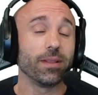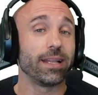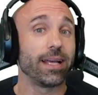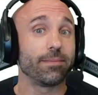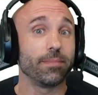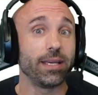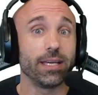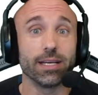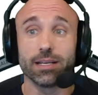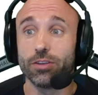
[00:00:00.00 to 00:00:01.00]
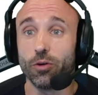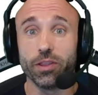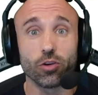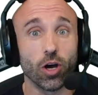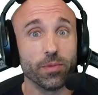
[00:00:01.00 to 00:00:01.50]
Let me know in
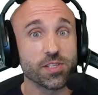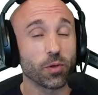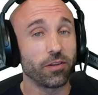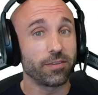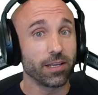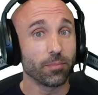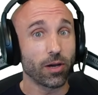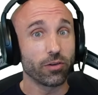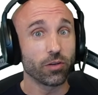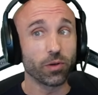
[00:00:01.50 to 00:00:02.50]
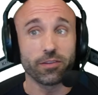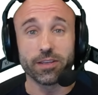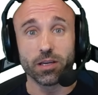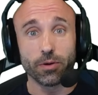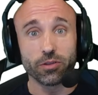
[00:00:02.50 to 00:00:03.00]
the comments what you think about it, what you
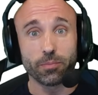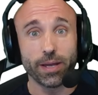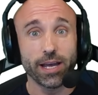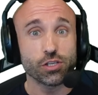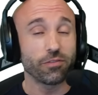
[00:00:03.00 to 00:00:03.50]
think about the patch.